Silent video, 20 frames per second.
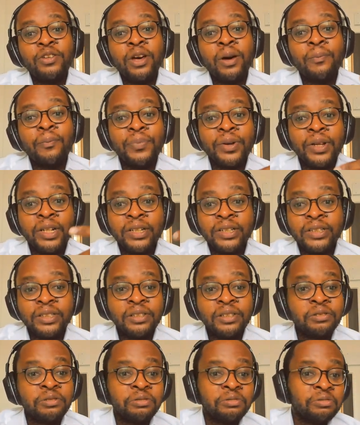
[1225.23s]
your
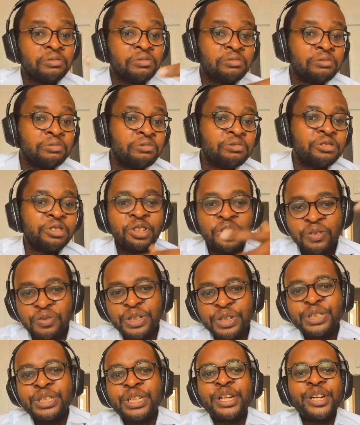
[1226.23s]
ability to
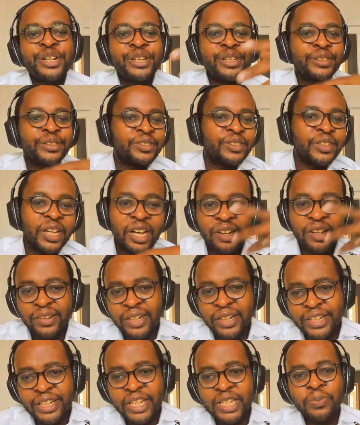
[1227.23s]
solve integrals, to
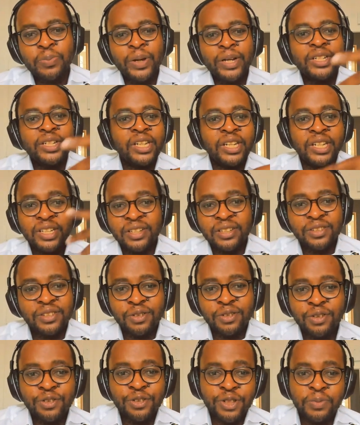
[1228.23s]
calculate
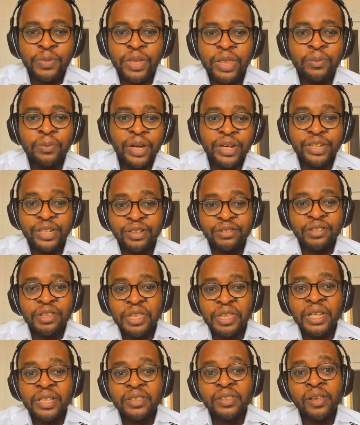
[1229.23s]
expectations and all those
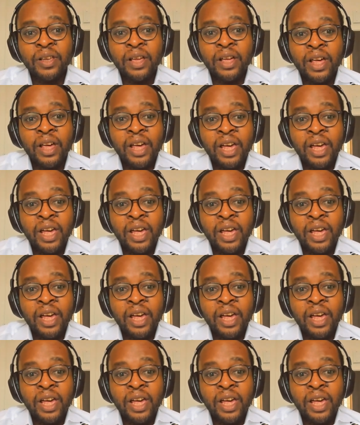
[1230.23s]
mathematical things.